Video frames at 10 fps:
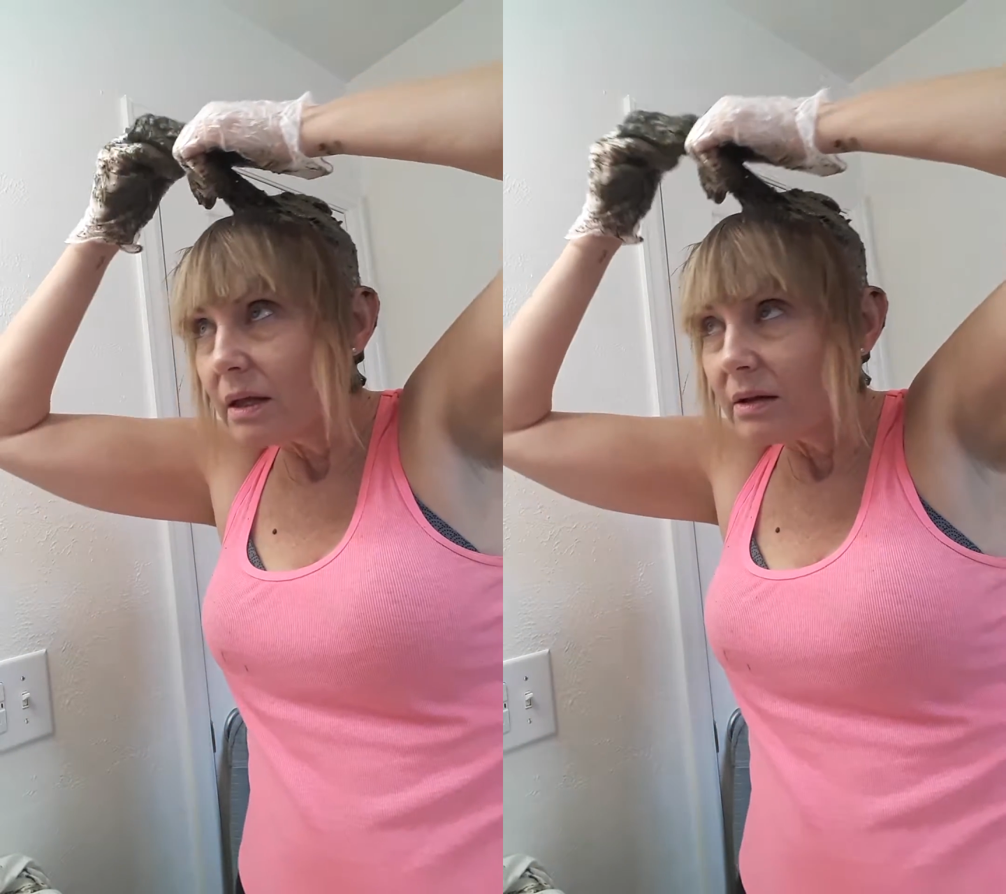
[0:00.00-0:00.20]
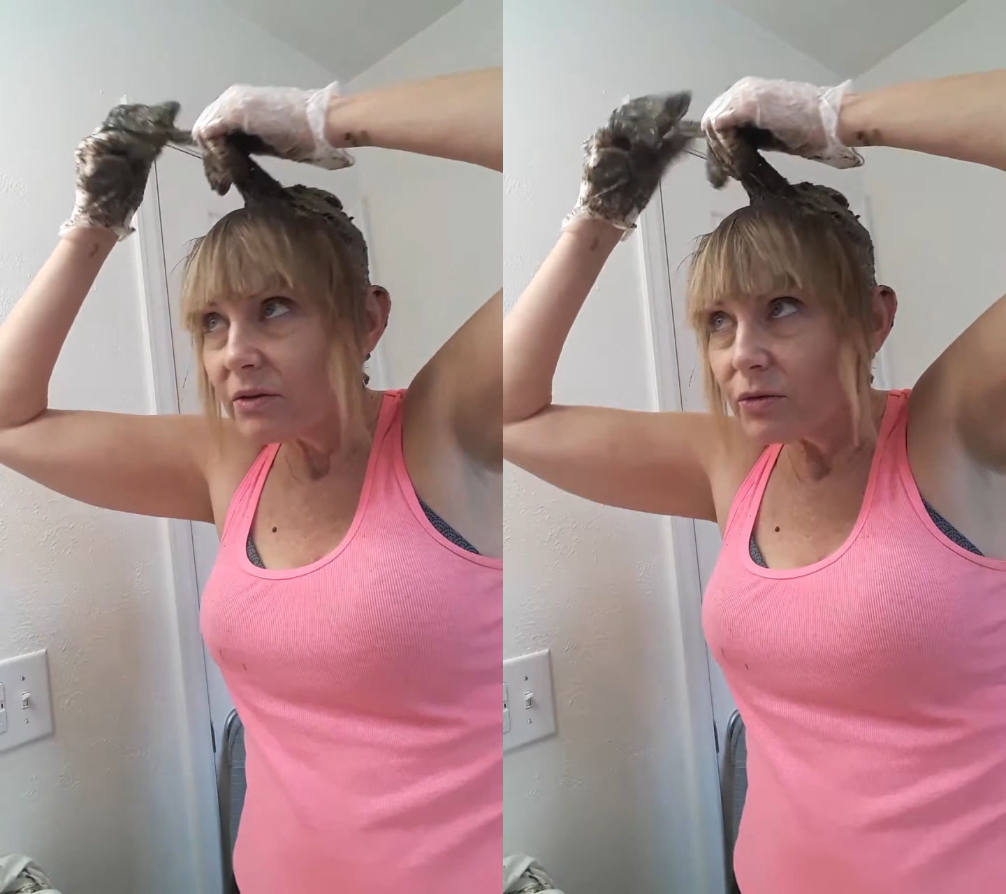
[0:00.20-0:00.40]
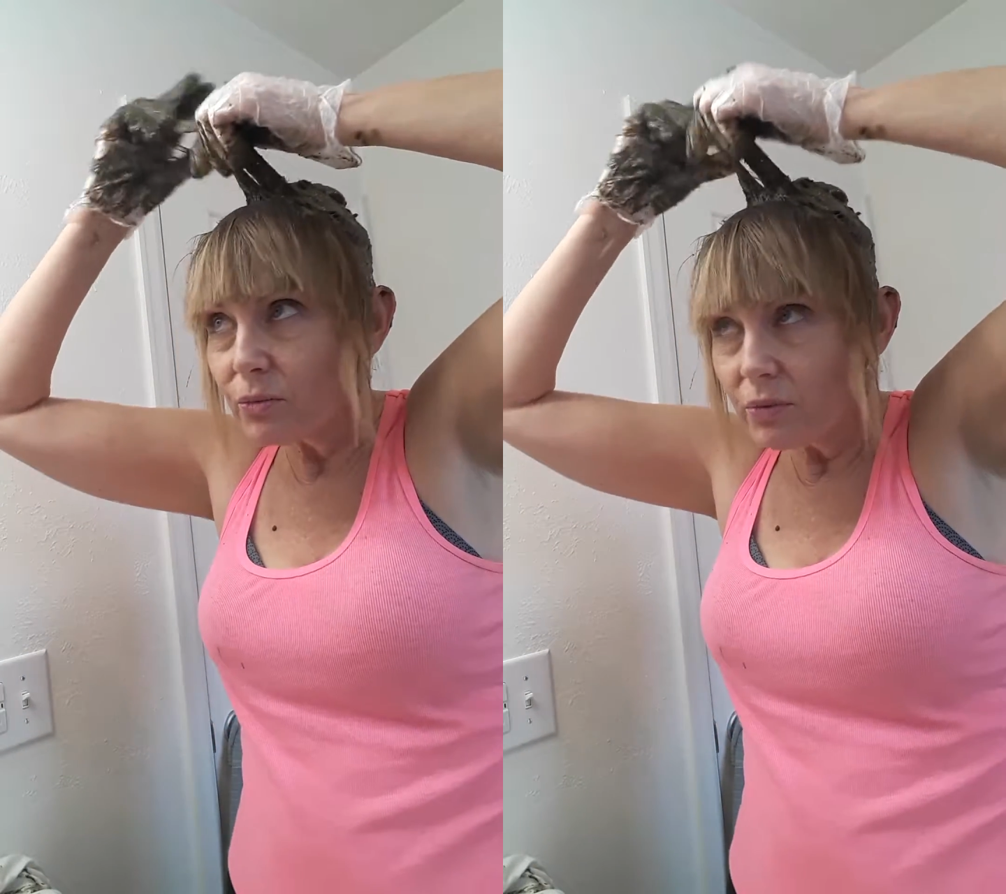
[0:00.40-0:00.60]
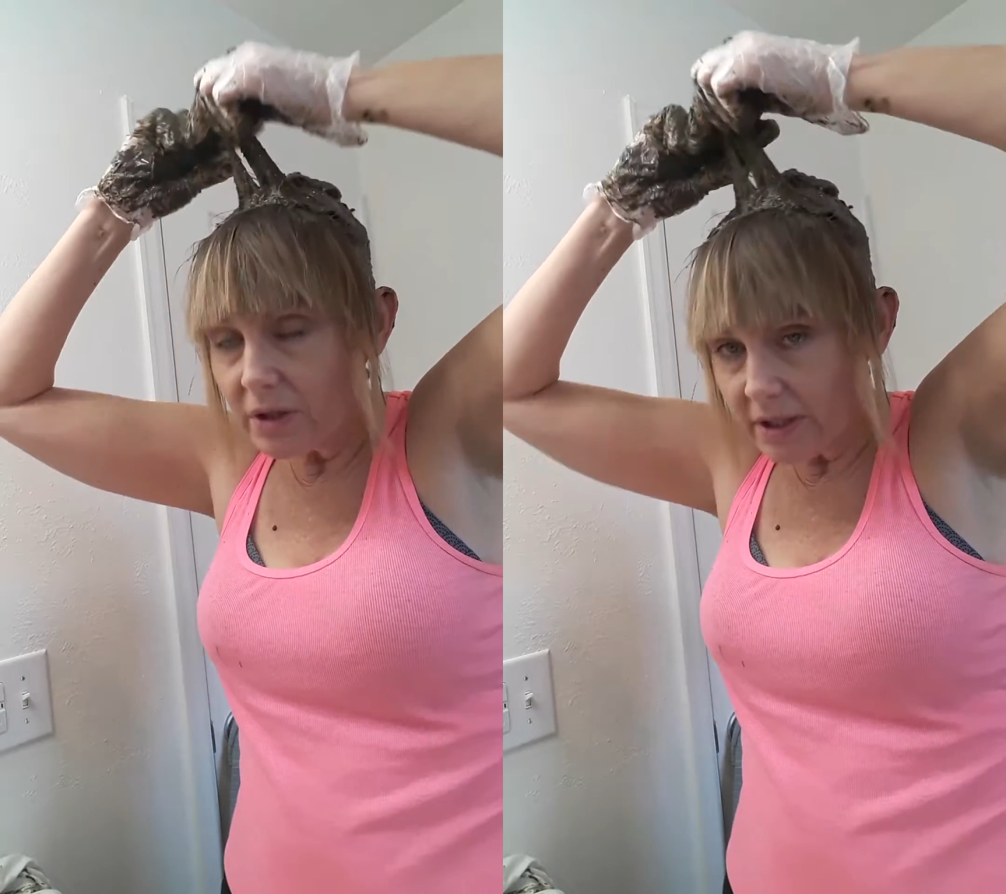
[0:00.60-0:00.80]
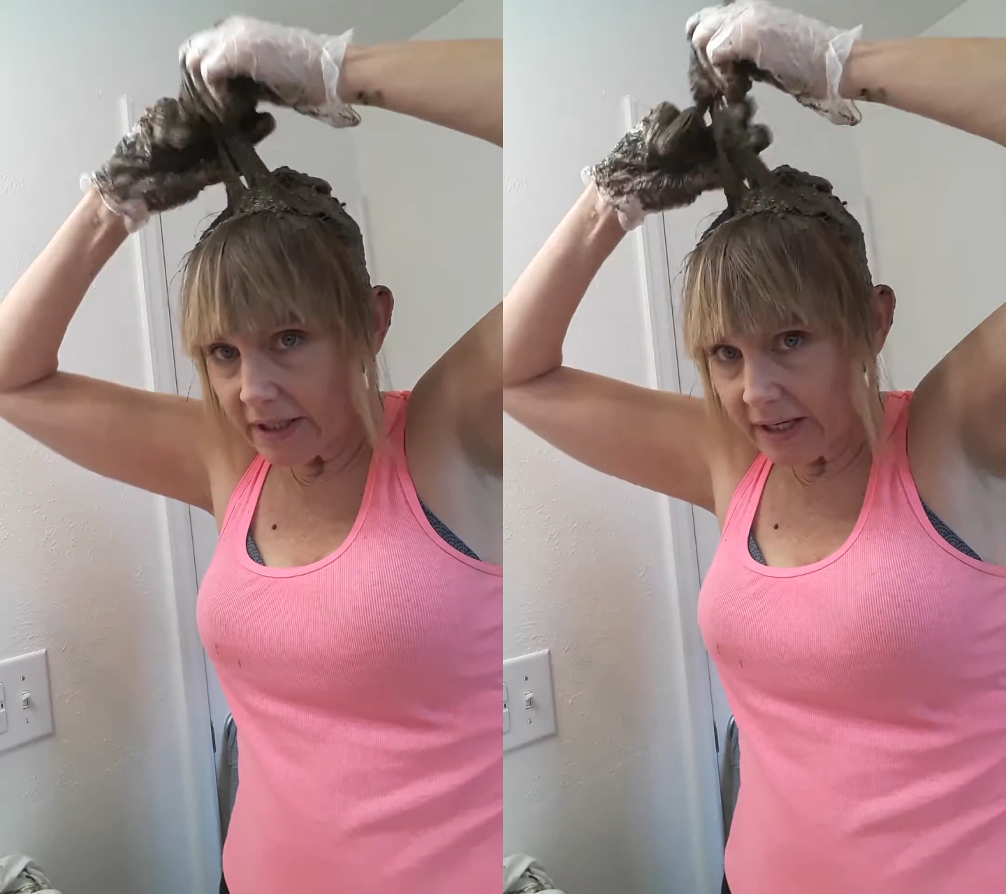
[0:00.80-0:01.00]
It's
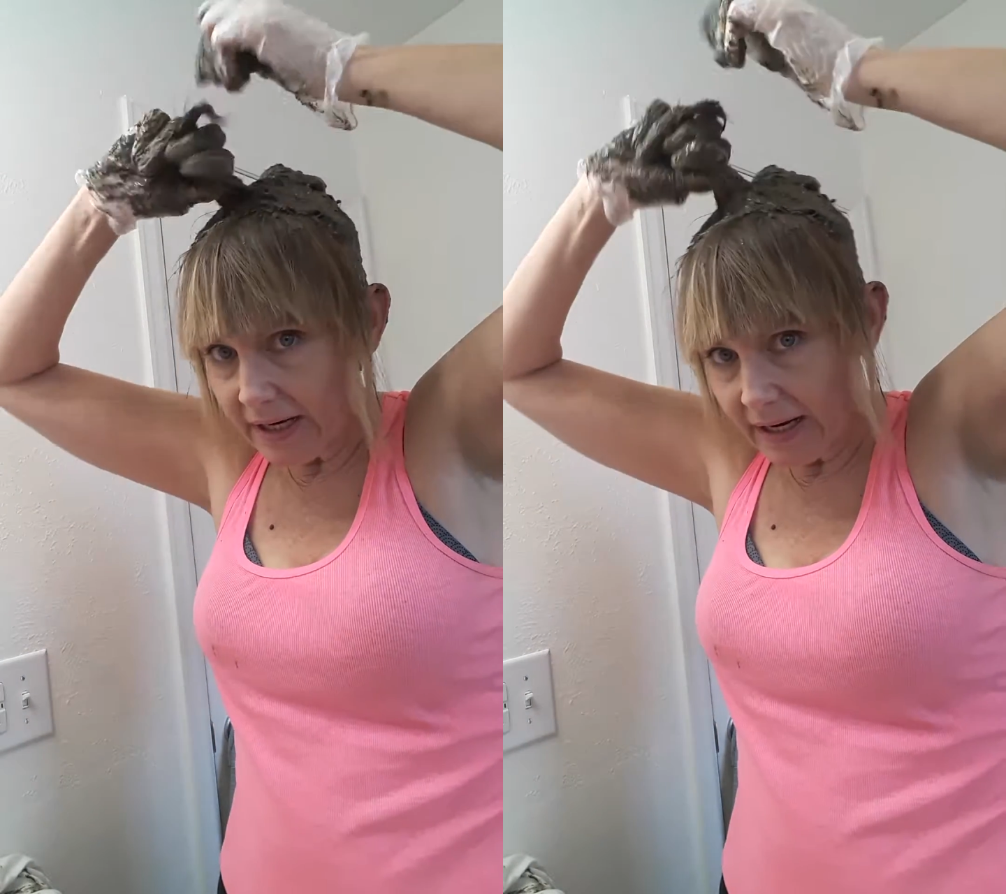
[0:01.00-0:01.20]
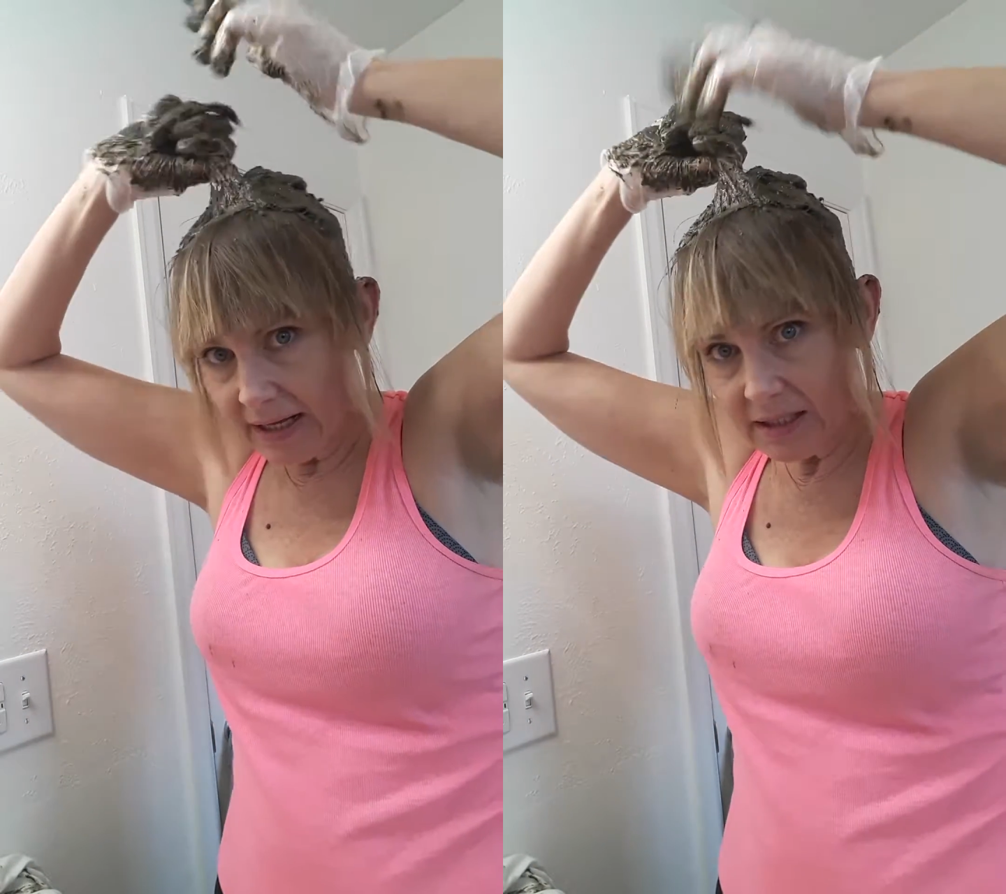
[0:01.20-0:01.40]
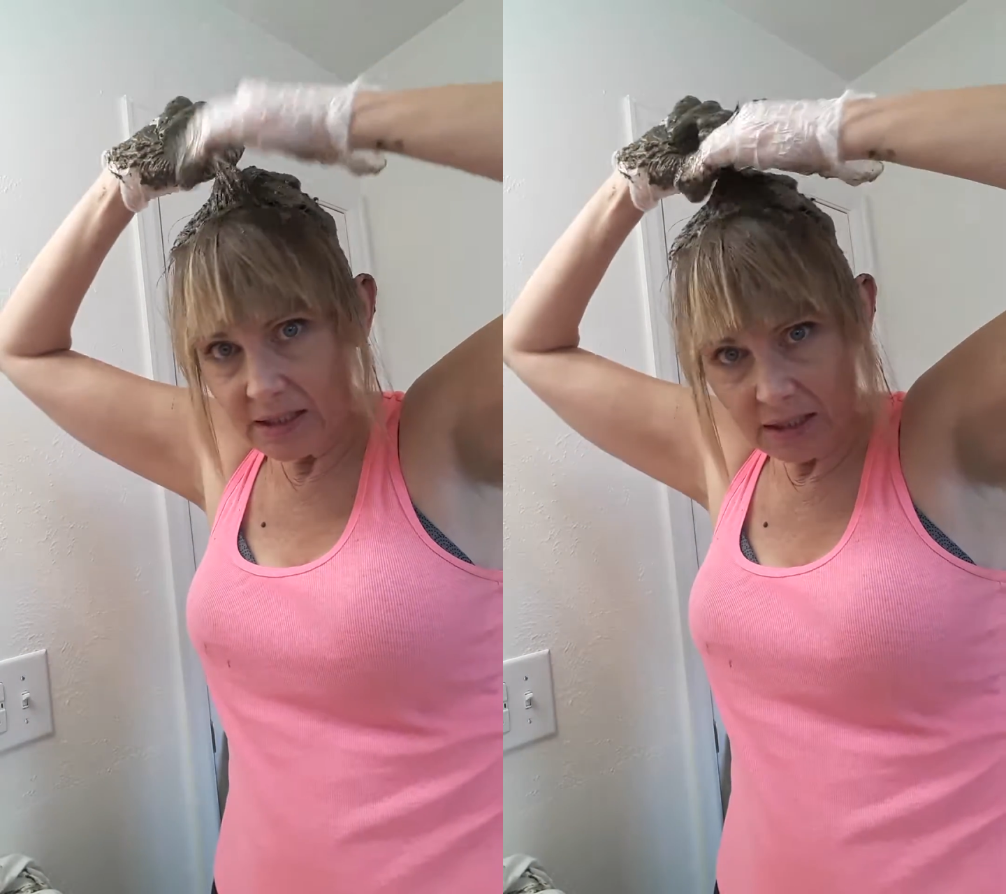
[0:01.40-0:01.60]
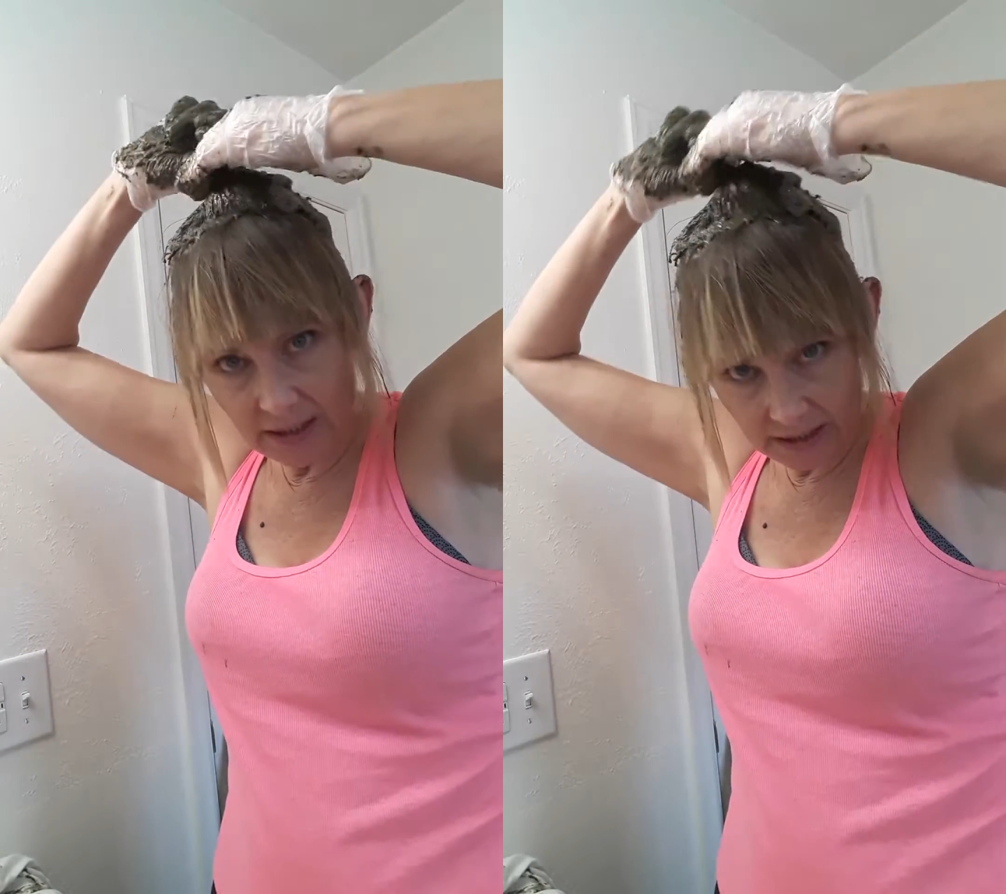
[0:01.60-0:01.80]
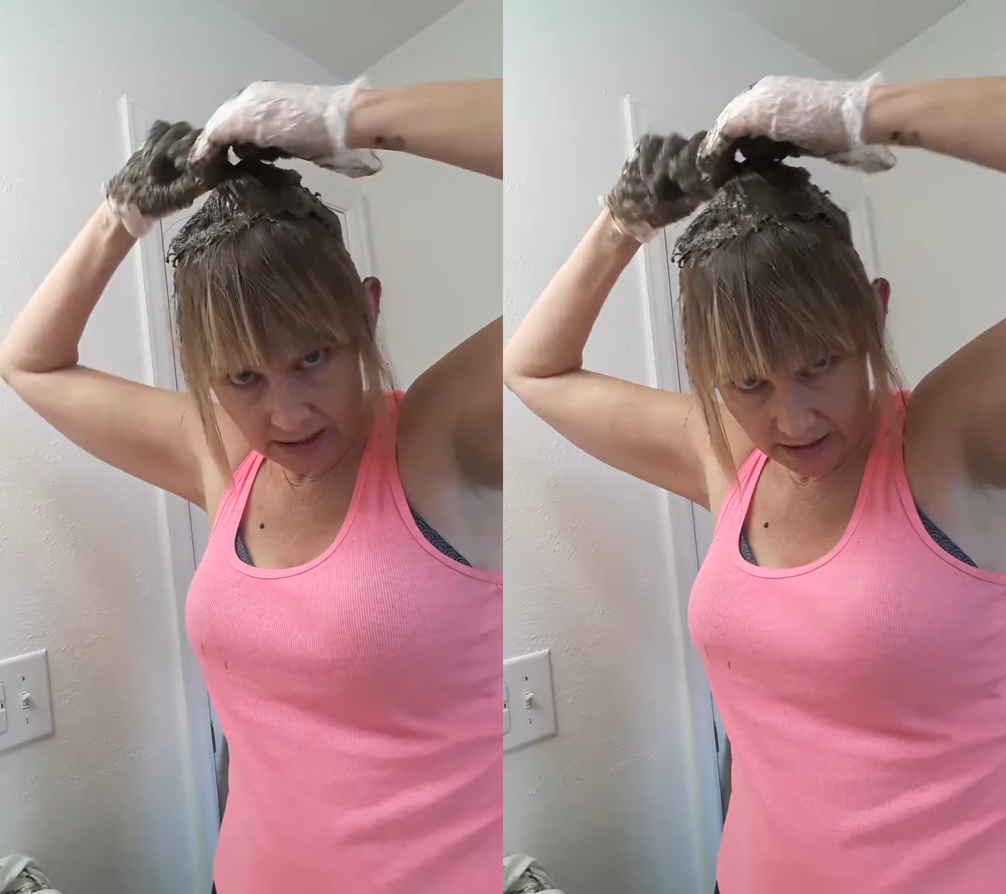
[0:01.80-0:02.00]
really an excellent